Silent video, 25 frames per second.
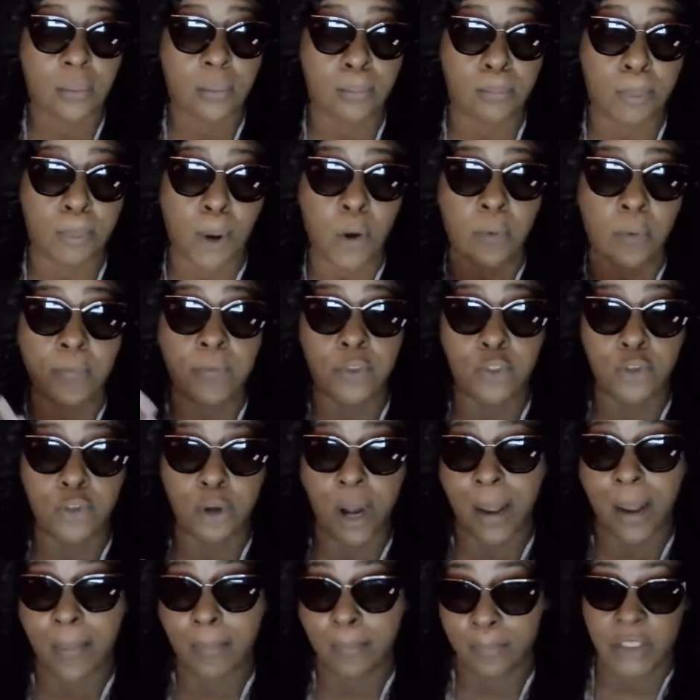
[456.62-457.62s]
both
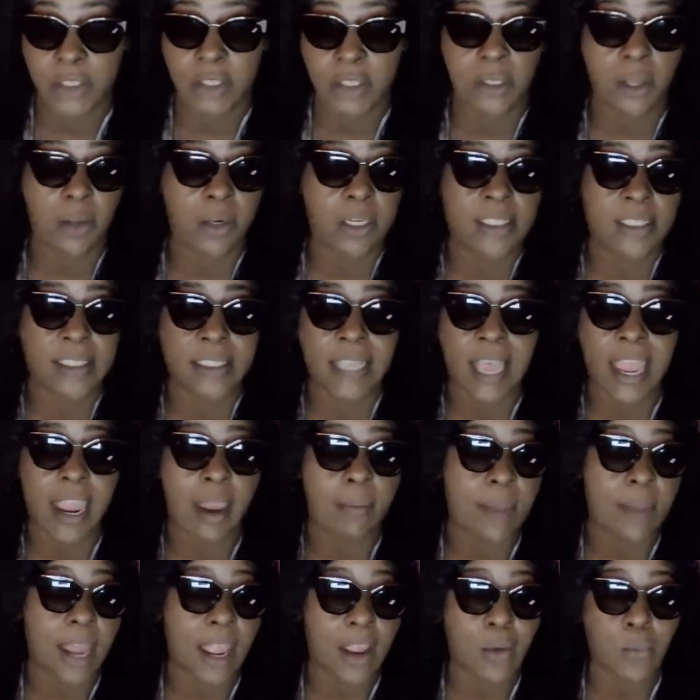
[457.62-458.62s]
dropped pictures on the
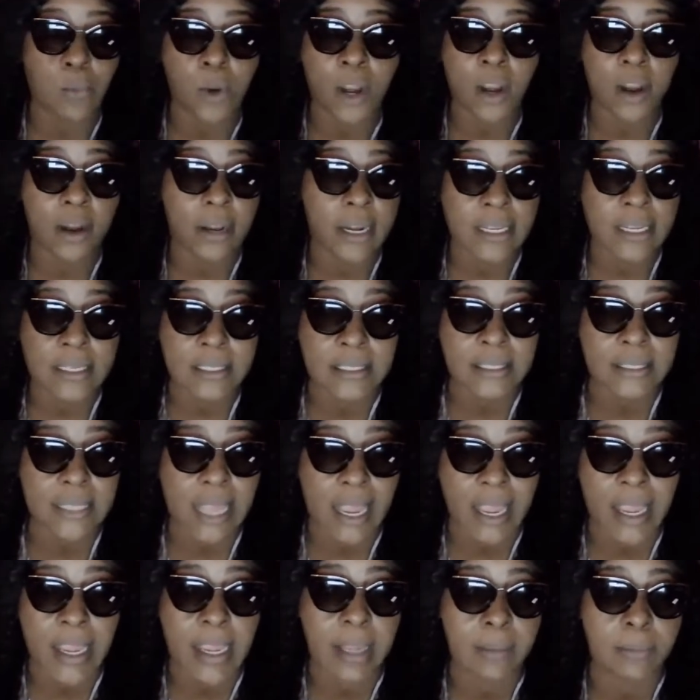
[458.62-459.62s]
same day wearing these
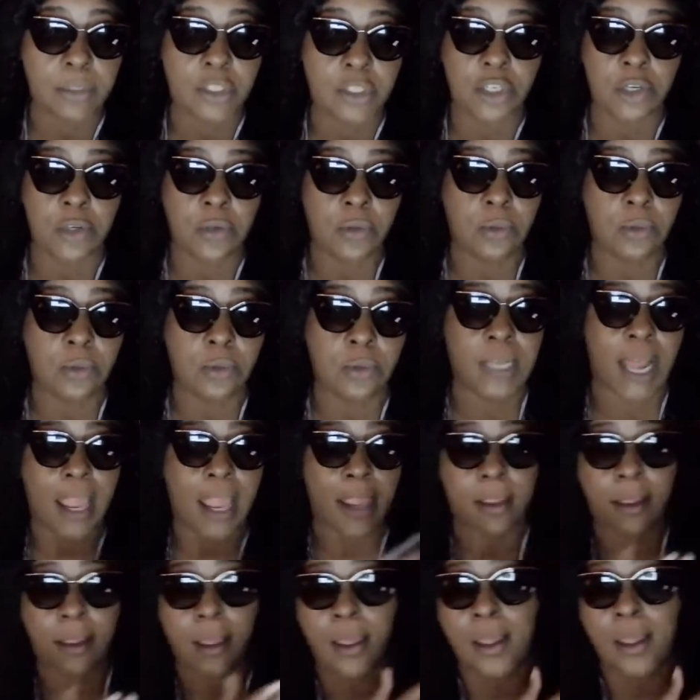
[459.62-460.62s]
same shoes,
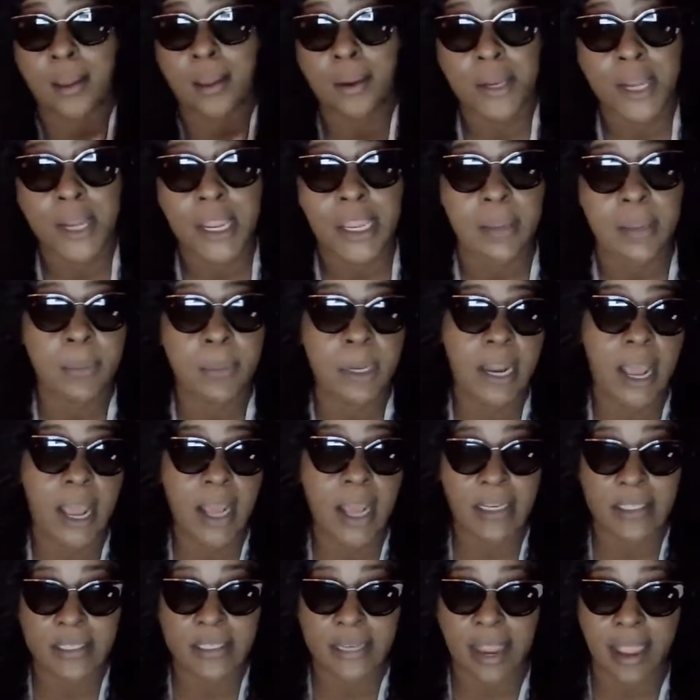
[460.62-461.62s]
like Nicki
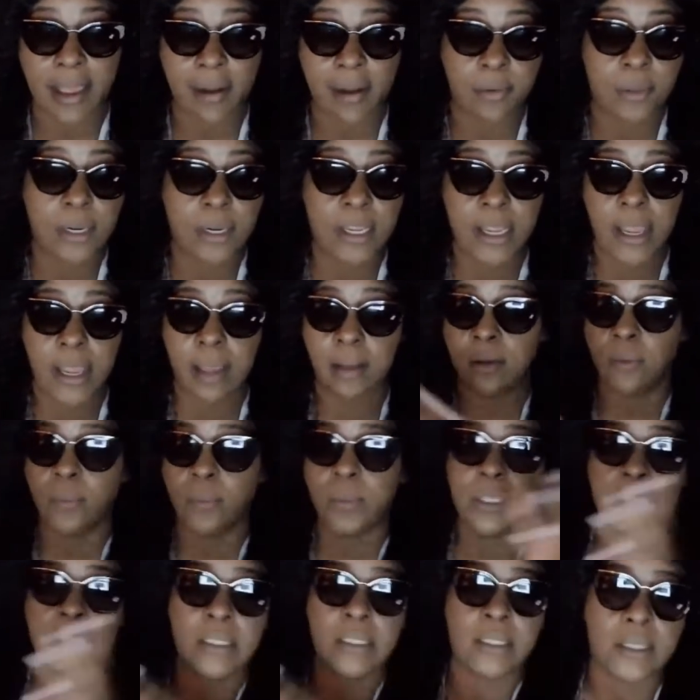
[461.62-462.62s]
Minaj had on the
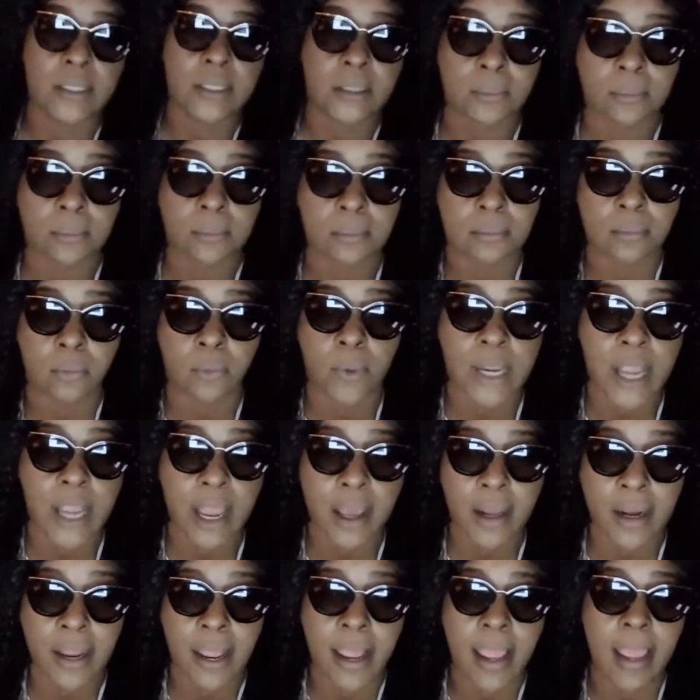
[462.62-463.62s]
yellow ones,
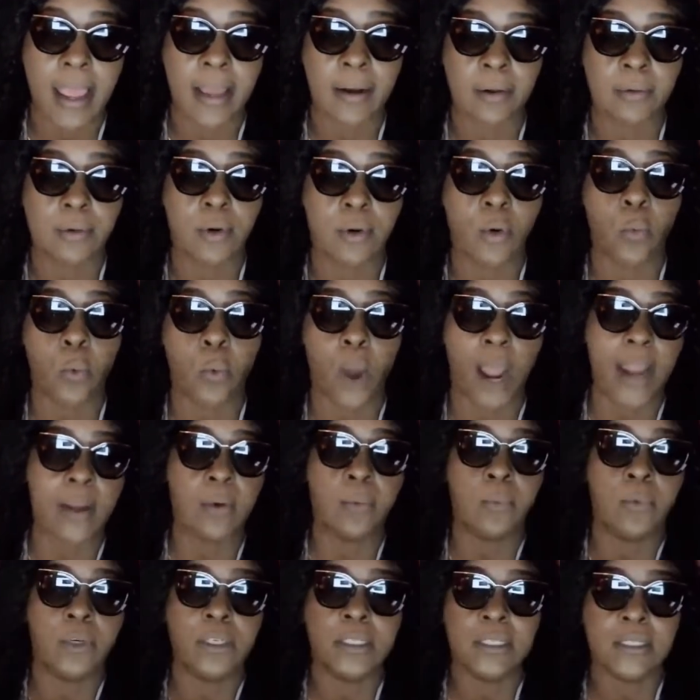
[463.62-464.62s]
Rihanna had on the
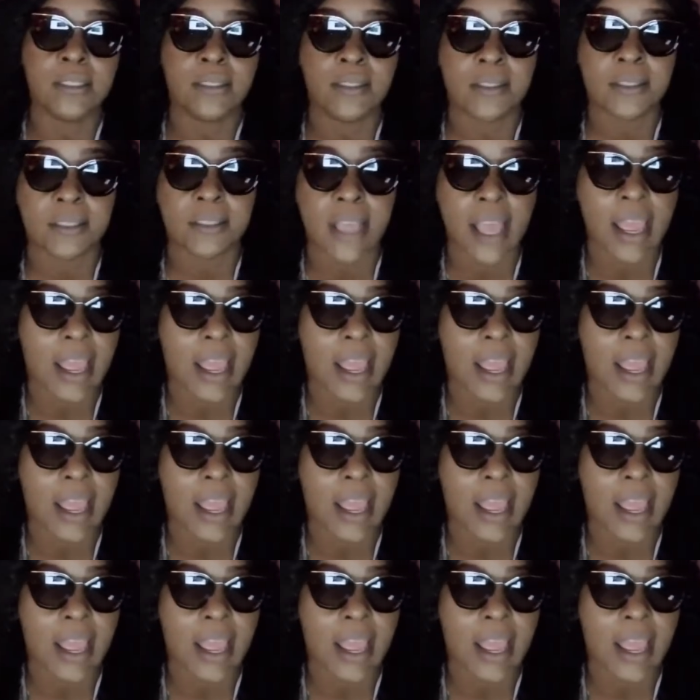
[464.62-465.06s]
white ones.